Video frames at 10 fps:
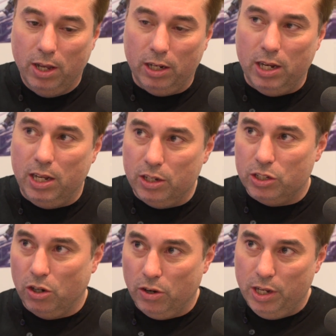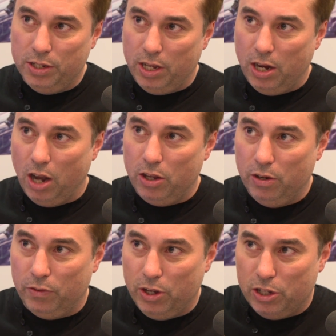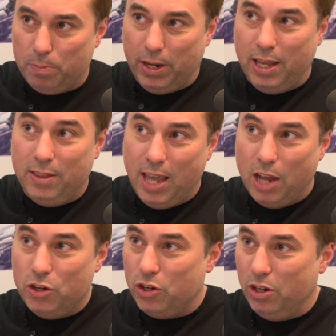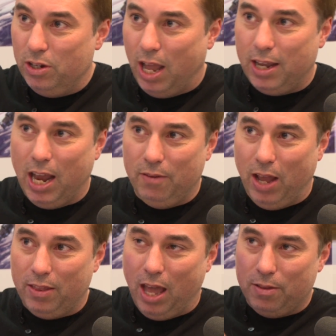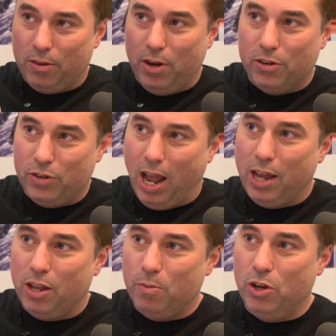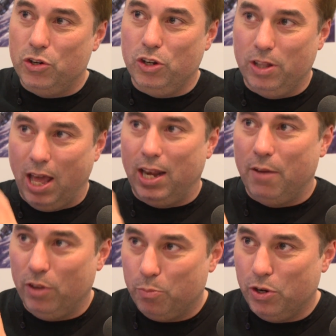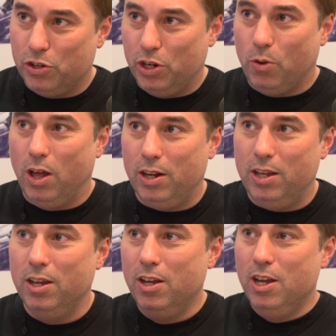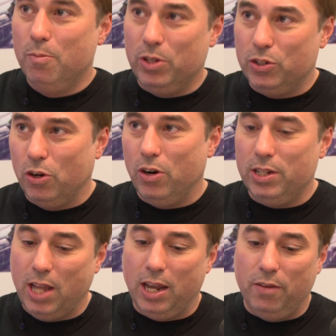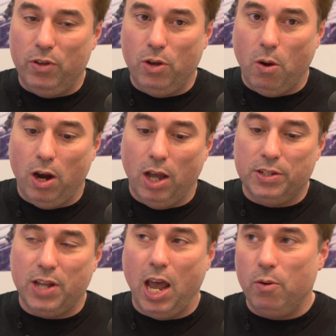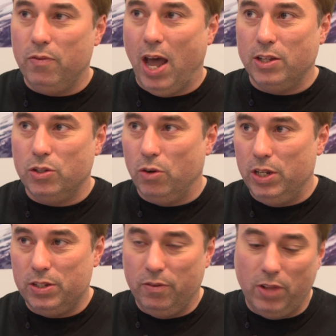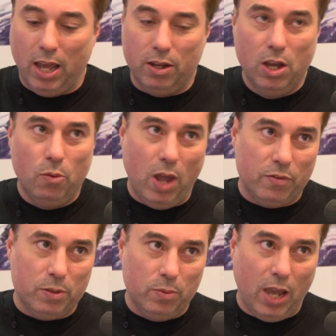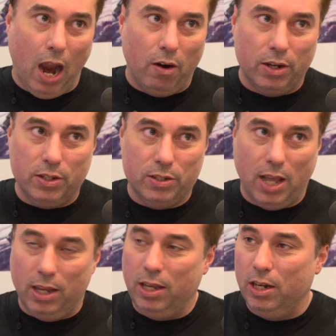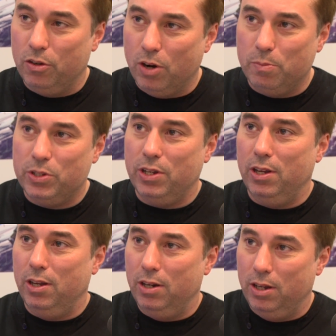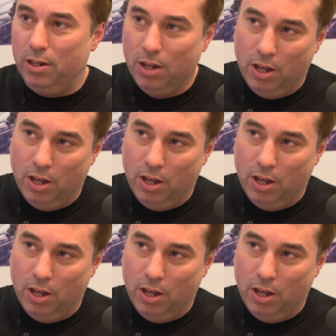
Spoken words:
linear stories in our universe, but in the engine, like kind of like that 300i commercial, that level of production quality. But stories like, if you go on our site, we've had stories of like, we have some characters like Kid Crimson and